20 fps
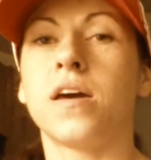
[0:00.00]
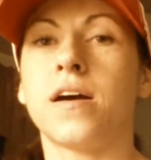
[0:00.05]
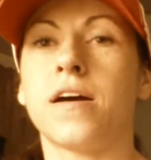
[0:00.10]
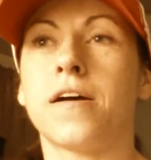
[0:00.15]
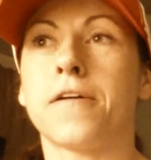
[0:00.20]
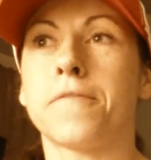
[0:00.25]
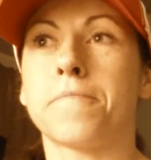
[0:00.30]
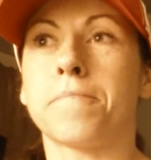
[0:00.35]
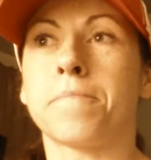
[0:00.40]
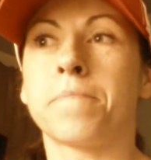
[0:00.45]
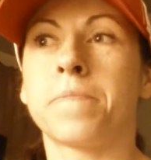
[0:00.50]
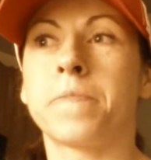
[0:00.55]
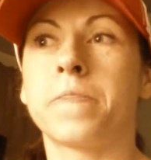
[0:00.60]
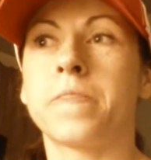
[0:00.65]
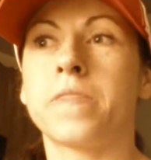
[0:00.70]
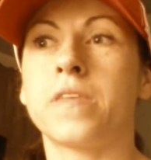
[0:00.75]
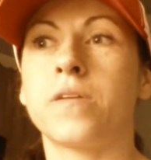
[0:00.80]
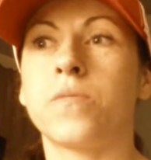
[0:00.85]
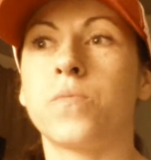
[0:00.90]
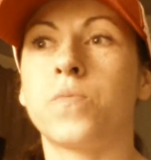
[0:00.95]

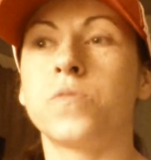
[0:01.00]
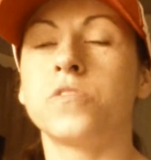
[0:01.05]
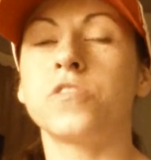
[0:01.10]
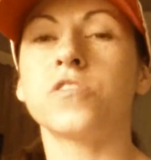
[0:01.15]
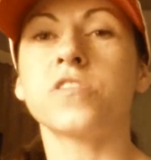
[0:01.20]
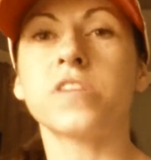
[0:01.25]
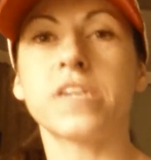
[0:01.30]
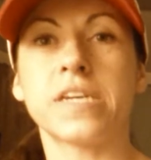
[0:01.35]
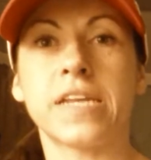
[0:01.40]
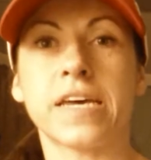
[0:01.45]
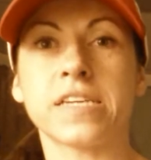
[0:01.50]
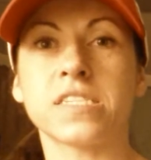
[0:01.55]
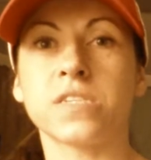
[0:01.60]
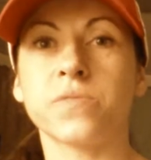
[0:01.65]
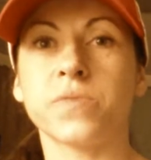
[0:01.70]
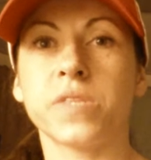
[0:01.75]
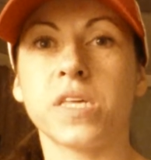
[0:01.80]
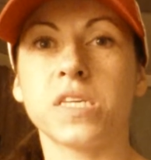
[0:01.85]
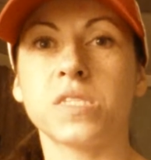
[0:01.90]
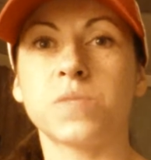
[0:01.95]
When you're connecting
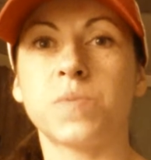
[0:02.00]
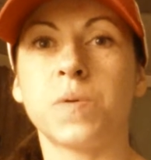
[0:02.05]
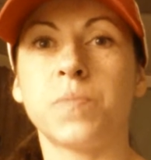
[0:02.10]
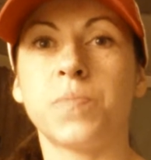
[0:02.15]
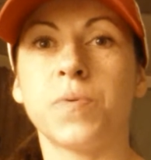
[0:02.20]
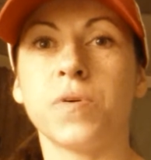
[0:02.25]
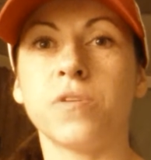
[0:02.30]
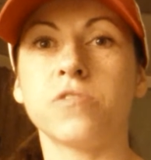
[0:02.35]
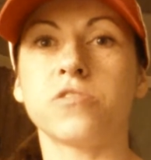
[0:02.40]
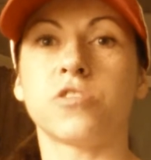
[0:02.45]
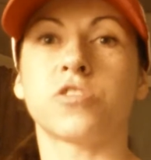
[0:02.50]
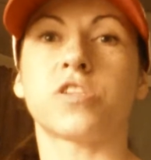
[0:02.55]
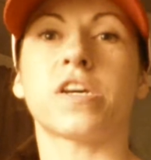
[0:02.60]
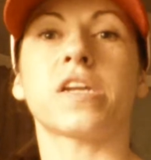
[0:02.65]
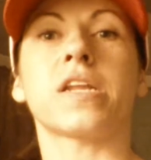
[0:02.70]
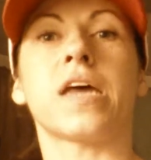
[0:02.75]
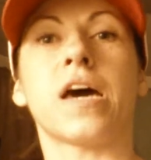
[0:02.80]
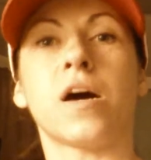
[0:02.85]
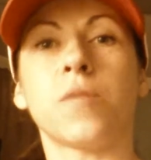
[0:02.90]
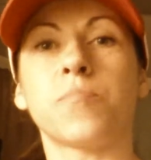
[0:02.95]
with all these people and you're
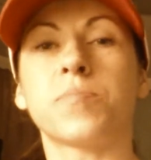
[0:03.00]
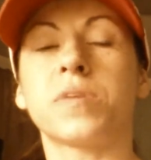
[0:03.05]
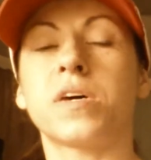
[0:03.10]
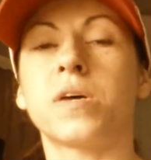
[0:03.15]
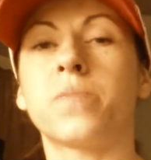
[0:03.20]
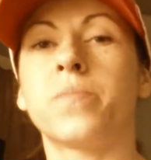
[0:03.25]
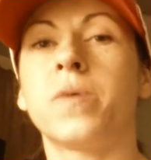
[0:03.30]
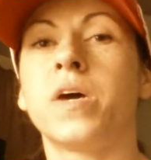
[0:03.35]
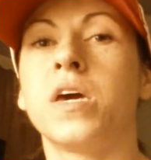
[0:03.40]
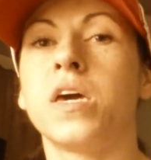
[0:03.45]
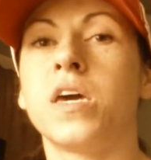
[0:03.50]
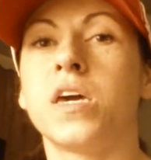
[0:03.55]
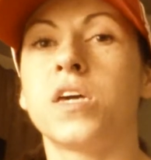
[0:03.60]
trying to help them,